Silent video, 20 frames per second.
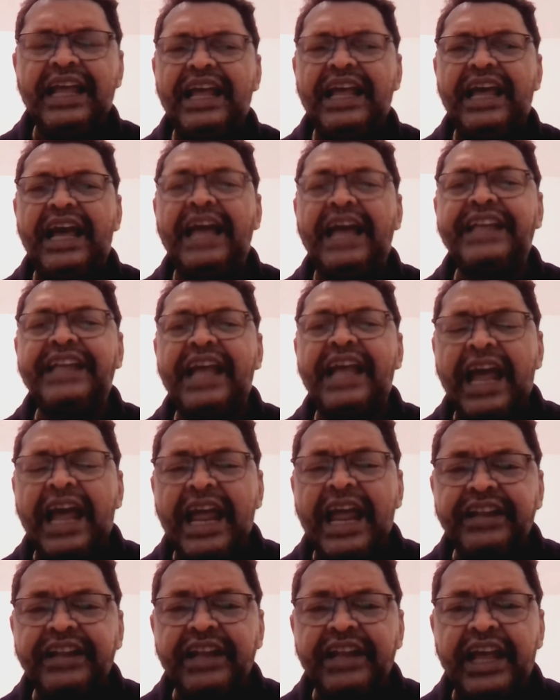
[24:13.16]
And
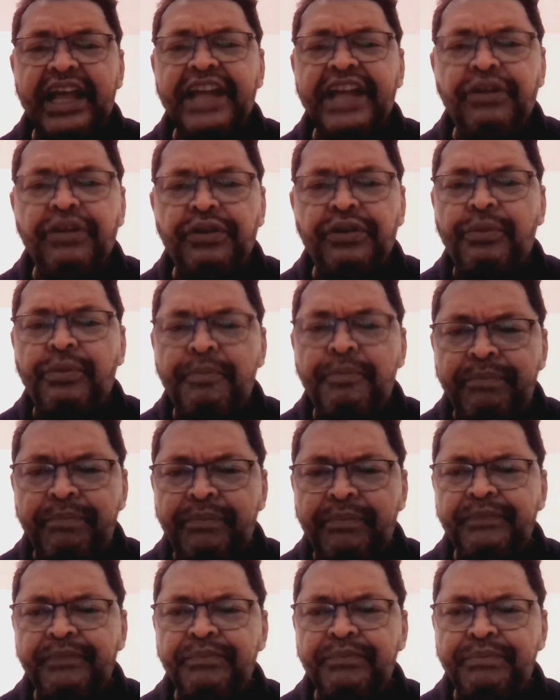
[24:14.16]
I know the
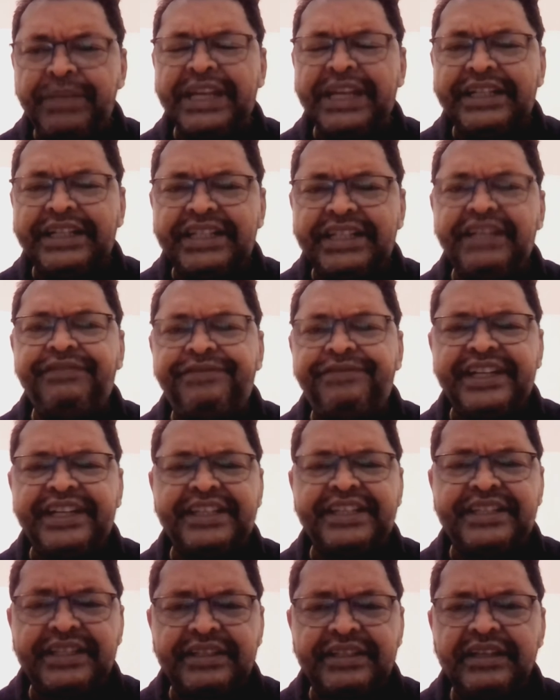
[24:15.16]
big
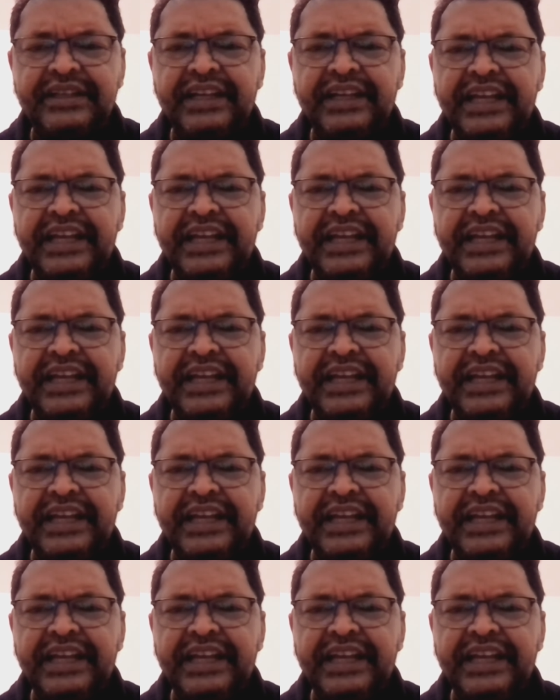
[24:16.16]
difference.